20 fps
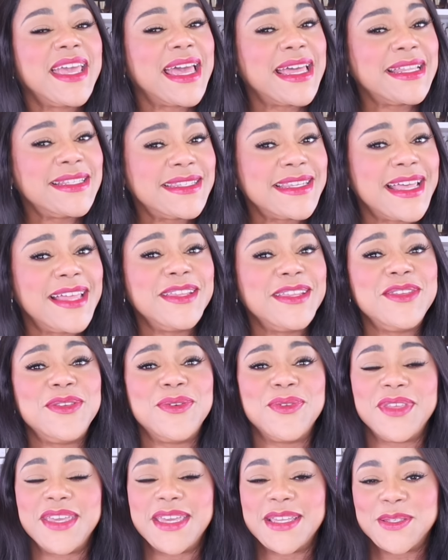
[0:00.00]
and telling
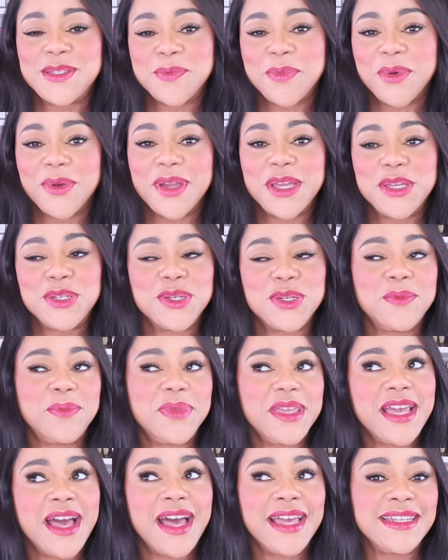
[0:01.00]
you the inspiration
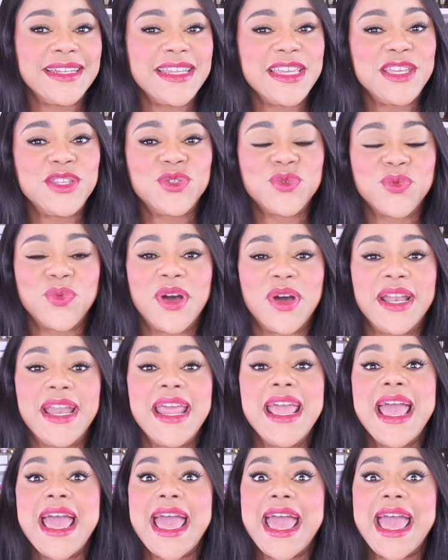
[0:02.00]
behind each one,